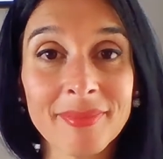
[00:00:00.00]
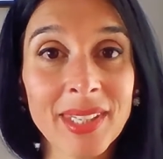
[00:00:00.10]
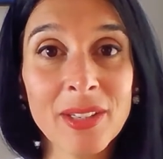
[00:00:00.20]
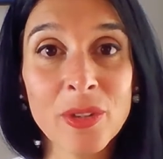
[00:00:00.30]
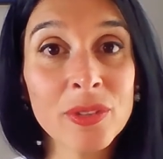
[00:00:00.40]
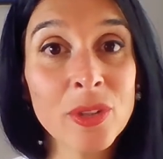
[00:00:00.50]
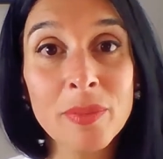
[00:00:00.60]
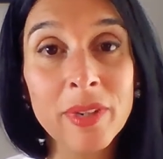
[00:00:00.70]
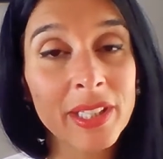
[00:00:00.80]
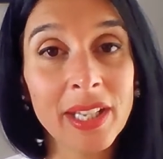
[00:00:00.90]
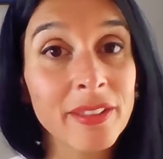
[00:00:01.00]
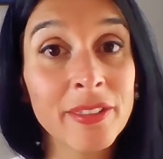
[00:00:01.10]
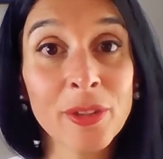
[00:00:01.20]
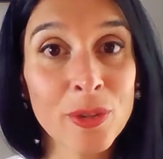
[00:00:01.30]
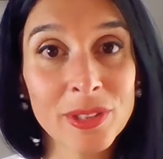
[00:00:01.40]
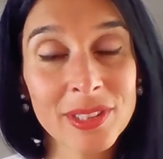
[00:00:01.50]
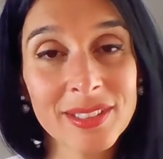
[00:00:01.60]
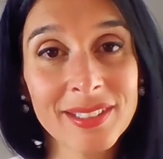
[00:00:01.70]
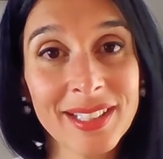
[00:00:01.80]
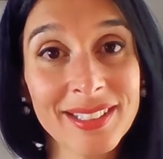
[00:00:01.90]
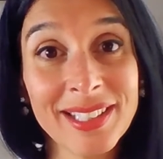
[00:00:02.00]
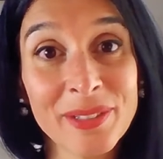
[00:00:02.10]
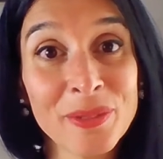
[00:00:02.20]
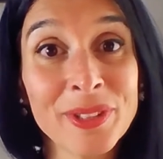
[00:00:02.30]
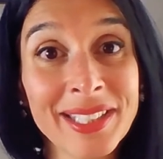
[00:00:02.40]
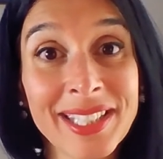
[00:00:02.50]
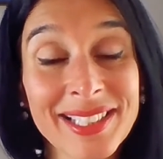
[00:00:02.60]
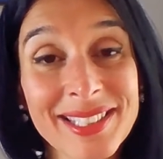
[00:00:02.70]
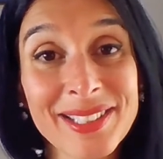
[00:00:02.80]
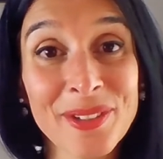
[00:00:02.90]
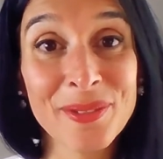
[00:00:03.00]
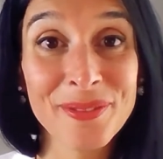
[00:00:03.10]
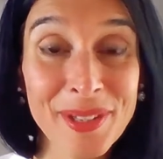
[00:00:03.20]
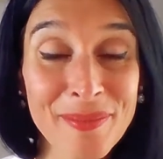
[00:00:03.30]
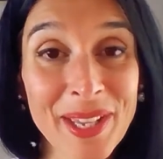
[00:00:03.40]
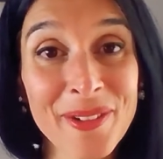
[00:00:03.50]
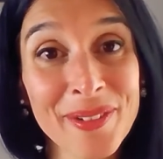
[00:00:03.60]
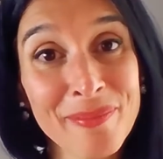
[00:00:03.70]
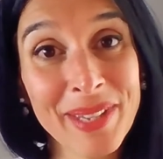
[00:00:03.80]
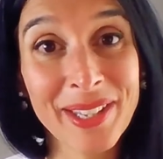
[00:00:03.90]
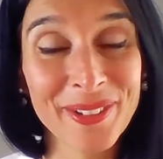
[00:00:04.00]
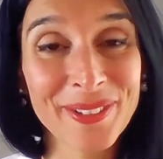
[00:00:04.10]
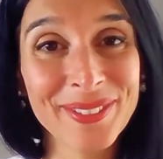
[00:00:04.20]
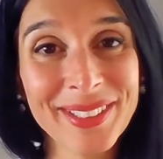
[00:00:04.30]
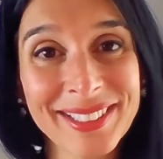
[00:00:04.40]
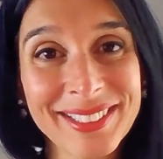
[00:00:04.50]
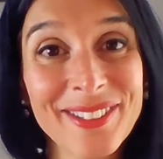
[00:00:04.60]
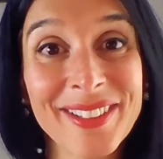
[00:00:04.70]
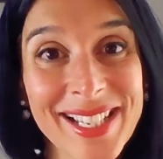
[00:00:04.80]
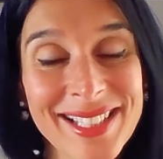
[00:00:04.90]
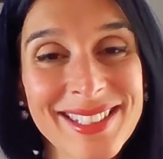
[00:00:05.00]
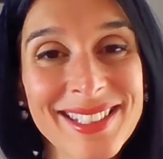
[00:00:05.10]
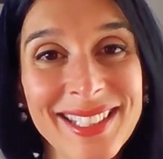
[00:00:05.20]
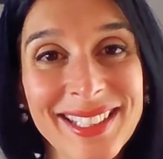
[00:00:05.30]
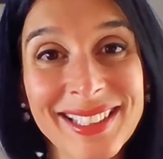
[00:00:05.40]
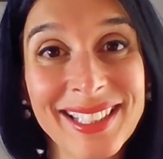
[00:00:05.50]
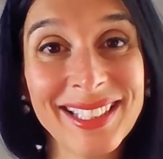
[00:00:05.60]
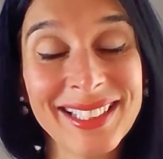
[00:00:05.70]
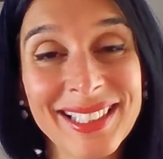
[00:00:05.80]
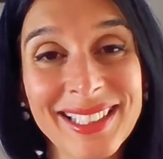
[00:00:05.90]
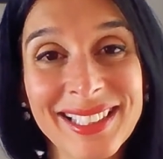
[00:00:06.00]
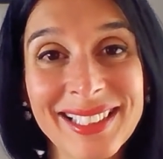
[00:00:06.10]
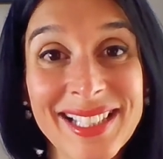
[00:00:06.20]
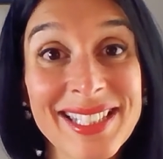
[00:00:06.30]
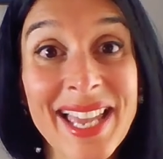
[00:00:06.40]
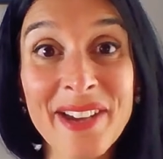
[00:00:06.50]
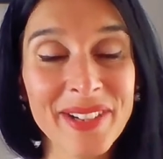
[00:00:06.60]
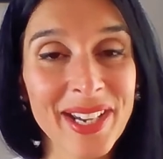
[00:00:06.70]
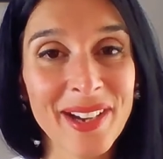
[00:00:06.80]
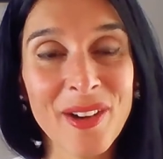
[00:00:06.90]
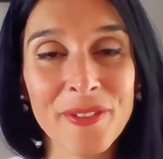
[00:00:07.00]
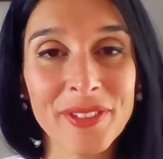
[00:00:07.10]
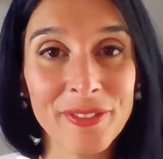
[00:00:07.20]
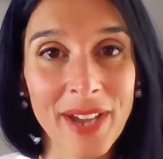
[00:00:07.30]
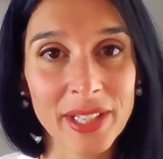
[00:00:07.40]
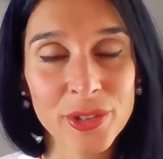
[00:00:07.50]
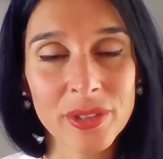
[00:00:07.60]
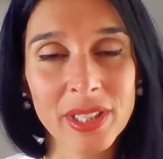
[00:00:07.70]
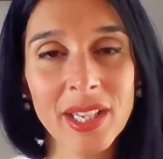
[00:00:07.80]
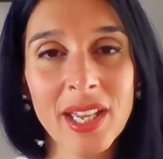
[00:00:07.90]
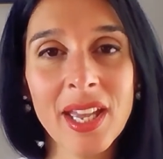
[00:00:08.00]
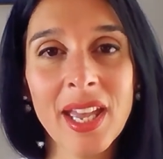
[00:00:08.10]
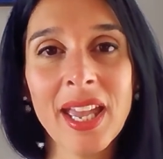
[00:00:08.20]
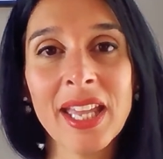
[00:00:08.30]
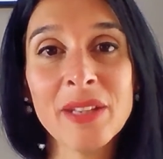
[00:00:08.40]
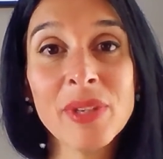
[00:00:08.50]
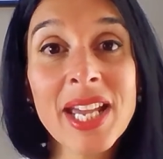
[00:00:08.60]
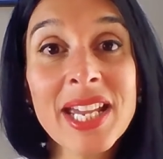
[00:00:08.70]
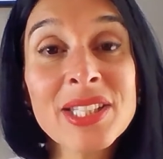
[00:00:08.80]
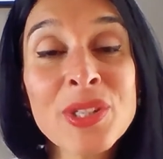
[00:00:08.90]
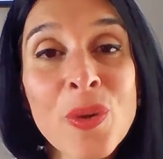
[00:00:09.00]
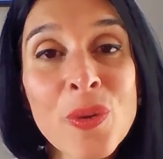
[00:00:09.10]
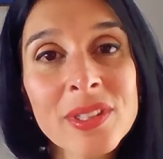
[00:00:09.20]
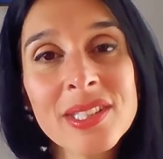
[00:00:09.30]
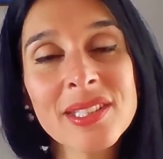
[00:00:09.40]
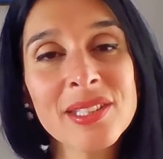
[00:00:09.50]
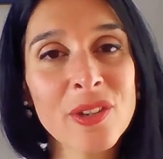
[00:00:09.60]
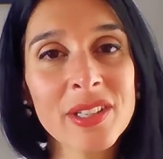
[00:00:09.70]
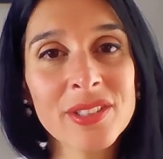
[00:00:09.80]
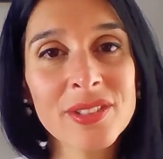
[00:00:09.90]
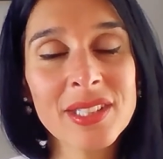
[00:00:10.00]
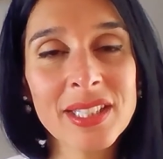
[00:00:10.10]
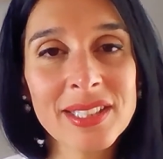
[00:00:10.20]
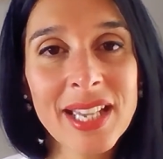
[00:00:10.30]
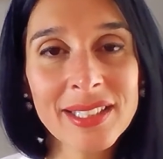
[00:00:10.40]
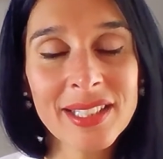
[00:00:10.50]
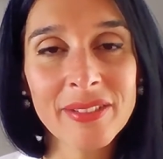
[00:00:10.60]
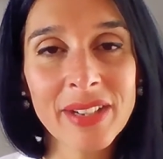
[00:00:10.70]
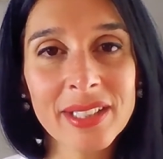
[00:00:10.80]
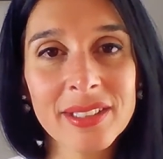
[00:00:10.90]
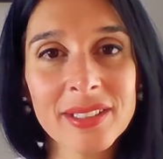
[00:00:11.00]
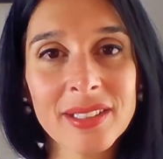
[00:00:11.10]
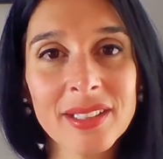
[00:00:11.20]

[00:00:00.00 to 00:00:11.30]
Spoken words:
nobody had thought that they would need, female and male toilets in that area of the factory. And when I told this story to the site director,